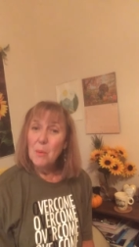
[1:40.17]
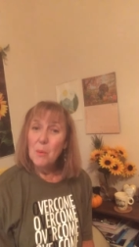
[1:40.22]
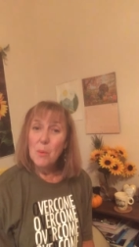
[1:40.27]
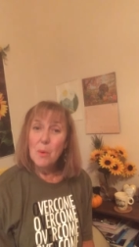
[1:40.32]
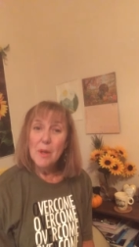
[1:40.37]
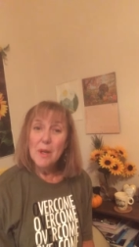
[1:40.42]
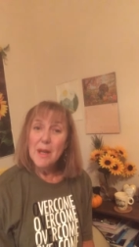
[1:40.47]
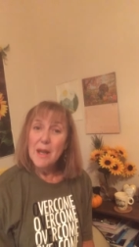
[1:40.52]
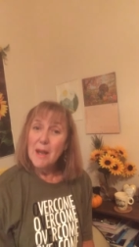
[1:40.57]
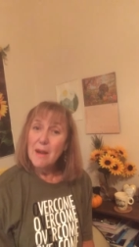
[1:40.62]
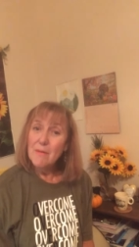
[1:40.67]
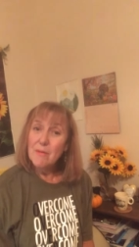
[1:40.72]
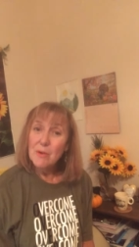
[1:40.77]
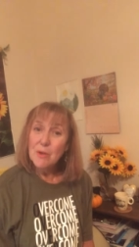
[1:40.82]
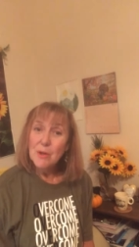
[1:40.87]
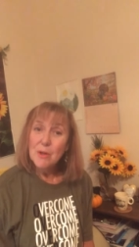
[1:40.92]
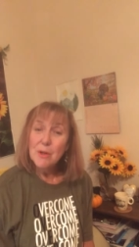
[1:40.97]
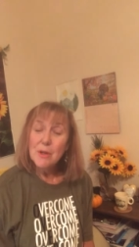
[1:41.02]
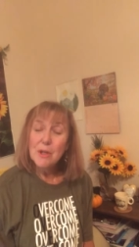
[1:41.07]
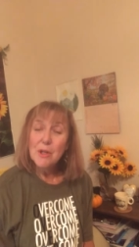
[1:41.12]

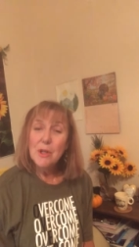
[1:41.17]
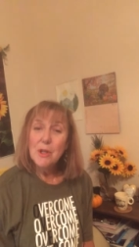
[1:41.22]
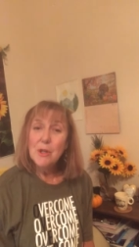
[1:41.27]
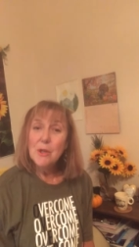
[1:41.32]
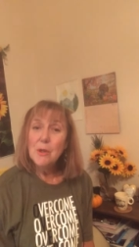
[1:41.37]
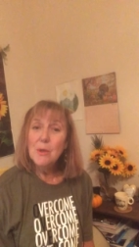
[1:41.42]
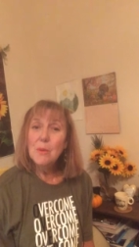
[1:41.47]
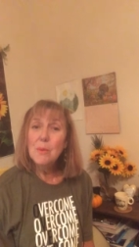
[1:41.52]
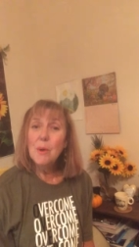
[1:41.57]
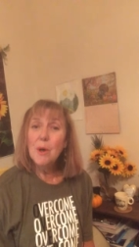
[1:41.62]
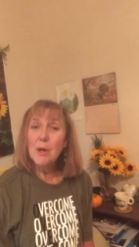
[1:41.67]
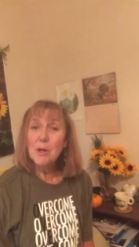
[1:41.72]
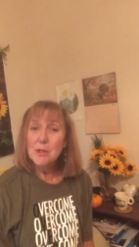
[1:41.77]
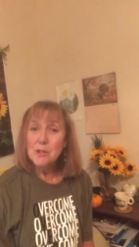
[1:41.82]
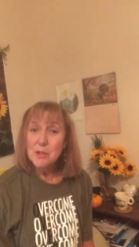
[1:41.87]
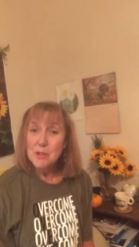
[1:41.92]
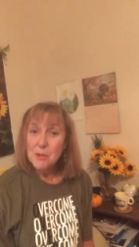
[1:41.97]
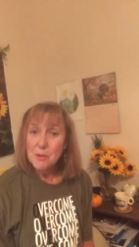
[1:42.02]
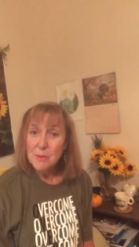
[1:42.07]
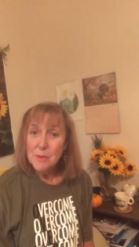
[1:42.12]
Whatever you are
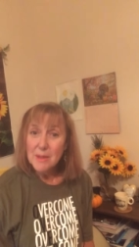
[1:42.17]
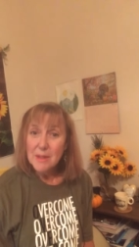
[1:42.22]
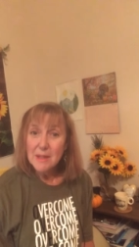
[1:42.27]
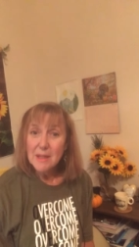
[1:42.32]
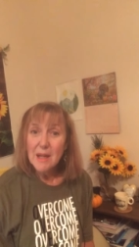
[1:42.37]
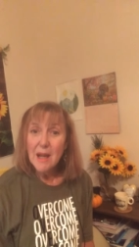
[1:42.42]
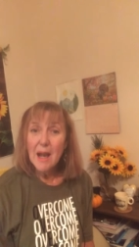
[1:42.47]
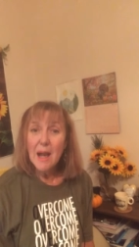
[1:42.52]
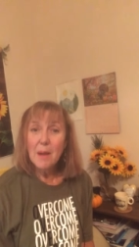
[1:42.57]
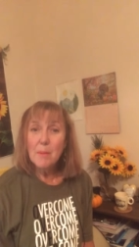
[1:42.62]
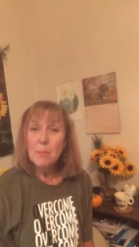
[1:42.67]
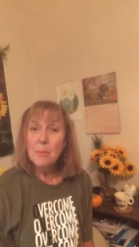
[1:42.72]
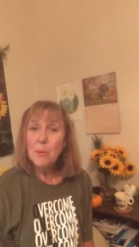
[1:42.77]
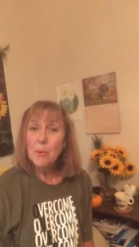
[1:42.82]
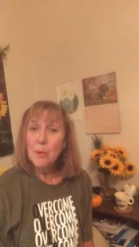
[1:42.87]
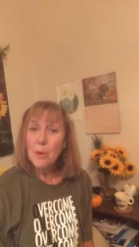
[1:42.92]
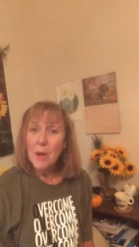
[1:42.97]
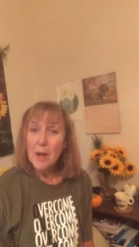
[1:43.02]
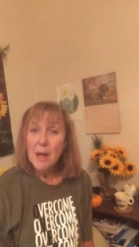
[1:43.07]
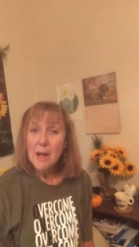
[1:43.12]
doing, I
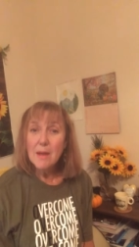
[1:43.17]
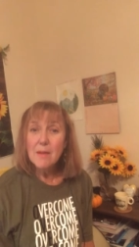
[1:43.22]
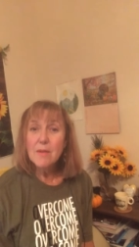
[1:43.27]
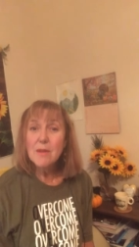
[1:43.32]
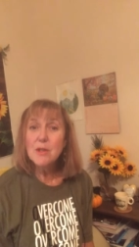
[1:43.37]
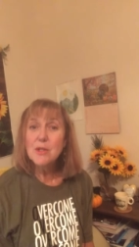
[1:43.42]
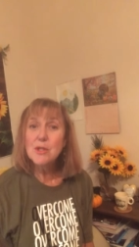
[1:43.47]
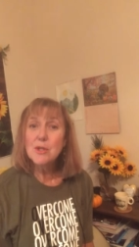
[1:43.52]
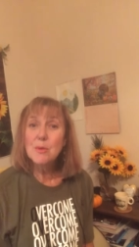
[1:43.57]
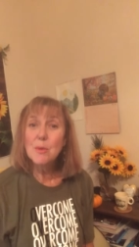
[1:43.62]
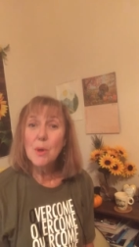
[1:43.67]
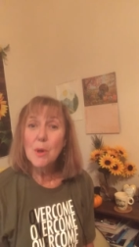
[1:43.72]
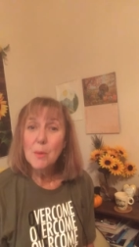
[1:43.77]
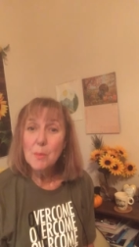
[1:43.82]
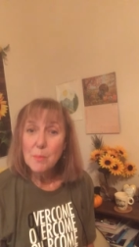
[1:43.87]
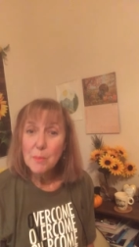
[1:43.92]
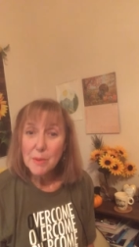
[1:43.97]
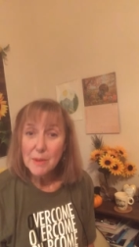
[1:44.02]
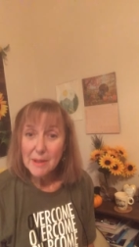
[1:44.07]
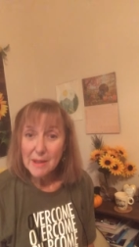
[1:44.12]
pray that you are
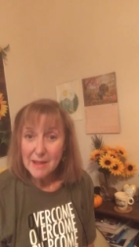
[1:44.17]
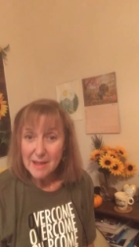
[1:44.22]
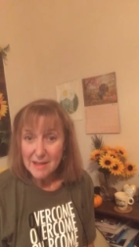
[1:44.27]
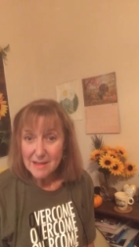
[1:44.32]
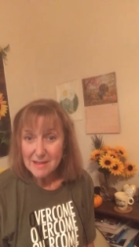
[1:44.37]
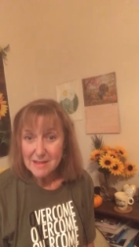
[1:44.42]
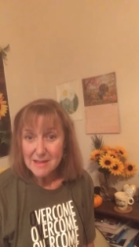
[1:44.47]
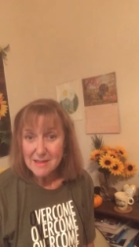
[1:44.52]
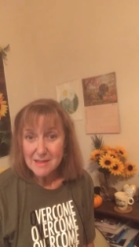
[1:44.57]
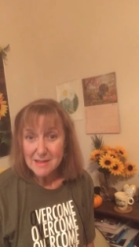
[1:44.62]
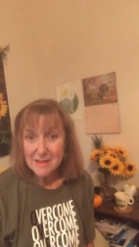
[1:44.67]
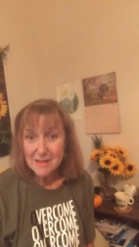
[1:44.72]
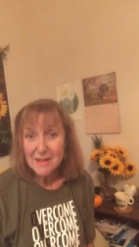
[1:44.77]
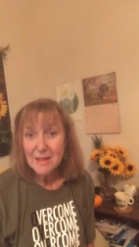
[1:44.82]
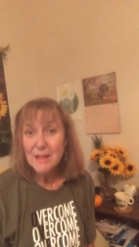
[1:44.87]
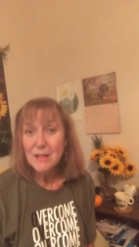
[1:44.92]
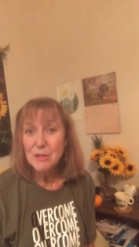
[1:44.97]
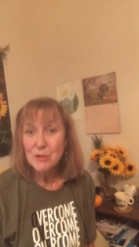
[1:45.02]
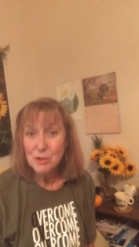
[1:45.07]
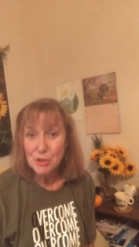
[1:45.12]
blessed
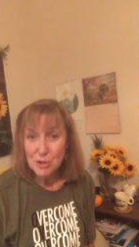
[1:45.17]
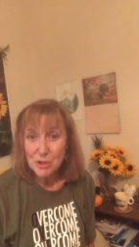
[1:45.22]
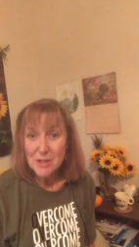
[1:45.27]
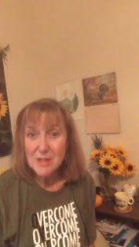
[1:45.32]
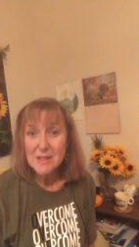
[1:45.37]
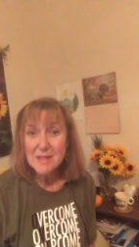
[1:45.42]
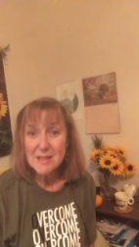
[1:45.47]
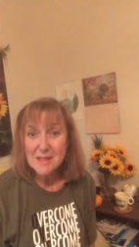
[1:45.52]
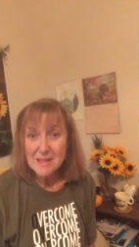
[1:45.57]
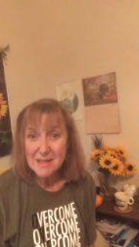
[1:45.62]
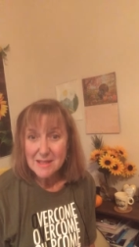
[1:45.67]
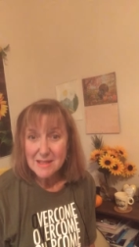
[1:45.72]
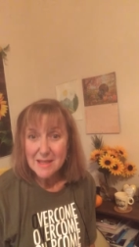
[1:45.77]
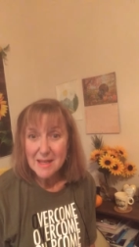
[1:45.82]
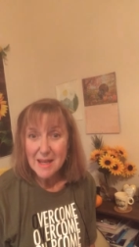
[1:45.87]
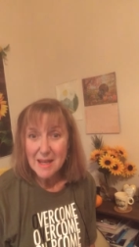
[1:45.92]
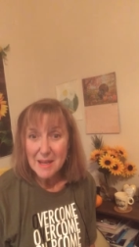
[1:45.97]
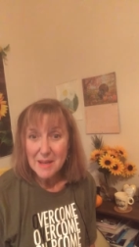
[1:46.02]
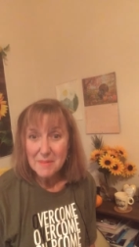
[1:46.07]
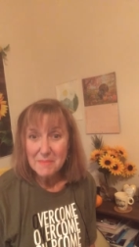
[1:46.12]
in Jesus'
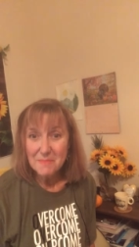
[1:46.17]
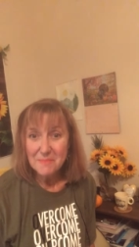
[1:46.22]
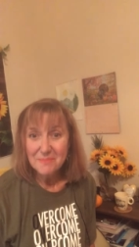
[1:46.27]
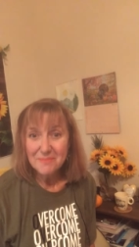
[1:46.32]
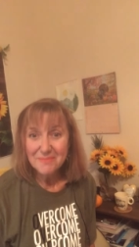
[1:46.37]
name.